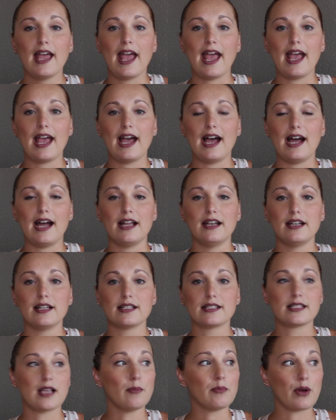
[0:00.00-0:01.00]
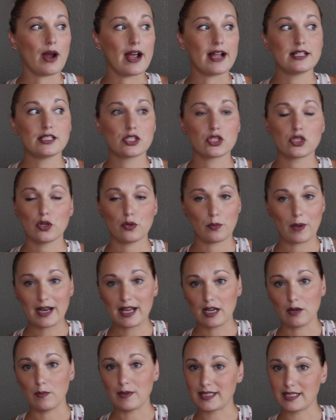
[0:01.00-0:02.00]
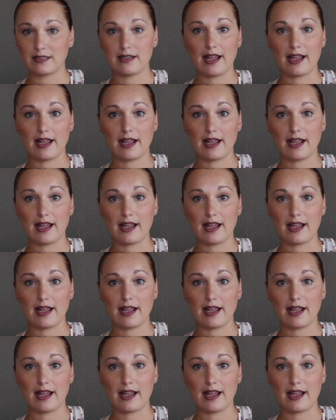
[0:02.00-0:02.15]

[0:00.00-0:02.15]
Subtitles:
And some brides, their wedding was